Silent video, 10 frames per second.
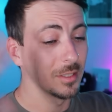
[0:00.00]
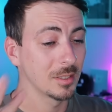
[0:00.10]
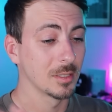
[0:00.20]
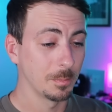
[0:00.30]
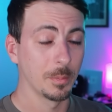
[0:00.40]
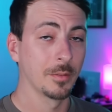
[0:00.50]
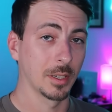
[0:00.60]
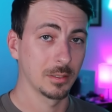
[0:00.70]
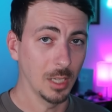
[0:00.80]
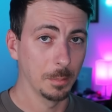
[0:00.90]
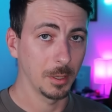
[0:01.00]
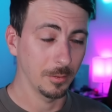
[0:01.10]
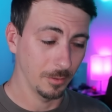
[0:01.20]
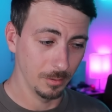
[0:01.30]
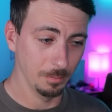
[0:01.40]
this is a perfect topic
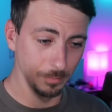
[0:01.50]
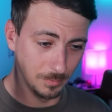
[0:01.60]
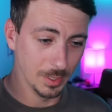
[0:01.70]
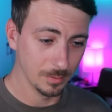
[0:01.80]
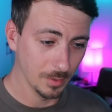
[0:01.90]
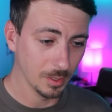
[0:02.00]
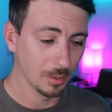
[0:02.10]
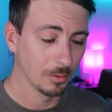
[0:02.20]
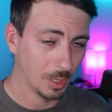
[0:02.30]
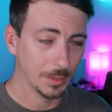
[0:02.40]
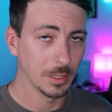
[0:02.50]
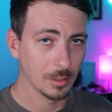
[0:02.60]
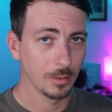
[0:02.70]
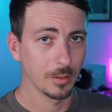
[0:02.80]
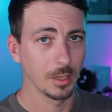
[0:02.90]
for this video, oddly
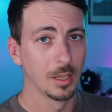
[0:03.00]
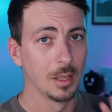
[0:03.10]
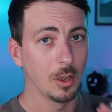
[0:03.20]
terrifying.